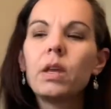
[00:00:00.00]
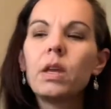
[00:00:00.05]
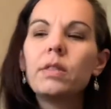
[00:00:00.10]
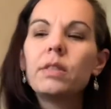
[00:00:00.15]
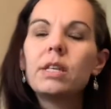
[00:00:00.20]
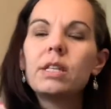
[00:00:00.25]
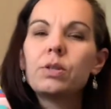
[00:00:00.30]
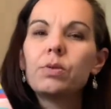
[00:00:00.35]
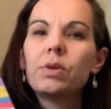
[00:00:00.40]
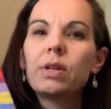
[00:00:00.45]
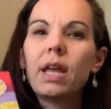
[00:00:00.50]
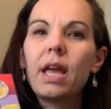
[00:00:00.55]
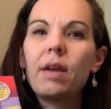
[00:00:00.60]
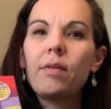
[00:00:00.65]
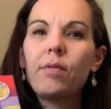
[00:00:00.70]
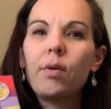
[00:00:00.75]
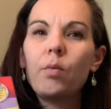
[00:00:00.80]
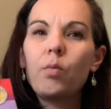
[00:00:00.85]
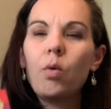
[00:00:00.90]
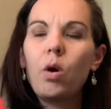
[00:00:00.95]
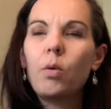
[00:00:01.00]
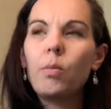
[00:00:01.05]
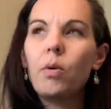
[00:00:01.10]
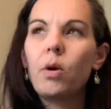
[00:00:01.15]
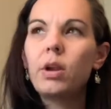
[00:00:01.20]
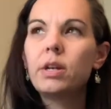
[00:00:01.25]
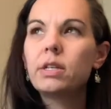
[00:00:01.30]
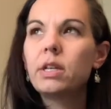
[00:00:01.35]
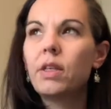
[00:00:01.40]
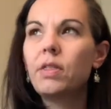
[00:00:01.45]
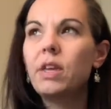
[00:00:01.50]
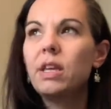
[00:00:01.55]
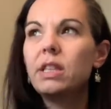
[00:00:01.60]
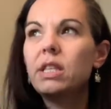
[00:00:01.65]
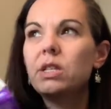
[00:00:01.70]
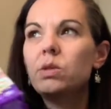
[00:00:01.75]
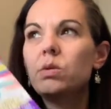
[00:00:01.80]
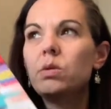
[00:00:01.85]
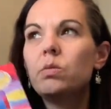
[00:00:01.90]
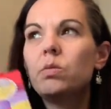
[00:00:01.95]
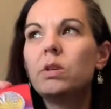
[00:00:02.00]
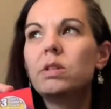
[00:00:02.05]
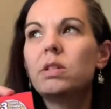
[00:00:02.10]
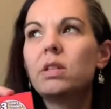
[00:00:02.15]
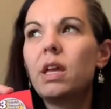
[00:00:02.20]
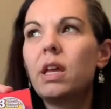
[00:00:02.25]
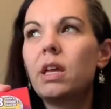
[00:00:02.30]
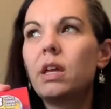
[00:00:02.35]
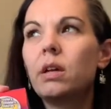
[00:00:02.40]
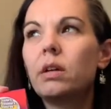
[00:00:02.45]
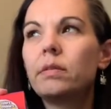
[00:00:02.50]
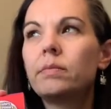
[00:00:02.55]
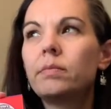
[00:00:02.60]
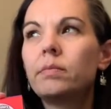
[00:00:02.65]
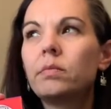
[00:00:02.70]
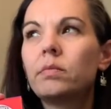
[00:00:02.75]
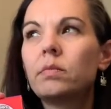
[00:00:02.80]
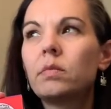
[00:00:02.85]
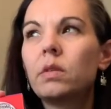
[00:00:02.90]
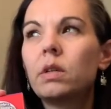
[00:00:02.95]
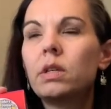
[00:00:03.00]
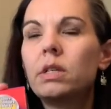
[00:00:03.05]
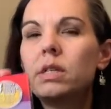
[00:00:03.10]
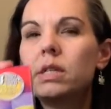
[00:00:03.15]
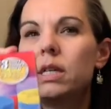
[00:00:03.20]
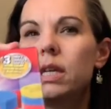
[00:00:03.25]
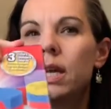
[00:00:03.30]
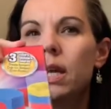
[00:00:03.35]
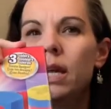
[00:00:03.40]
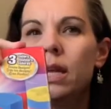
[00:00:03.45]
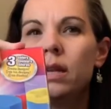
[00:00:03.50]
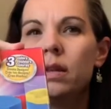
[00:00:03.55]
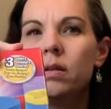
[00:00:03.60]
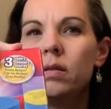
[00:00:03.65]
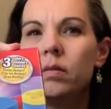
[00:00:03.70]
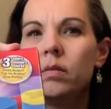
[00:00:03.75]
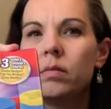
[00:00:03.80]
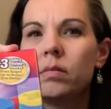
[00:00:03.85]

This one came from Walmart. I think this one was like 10.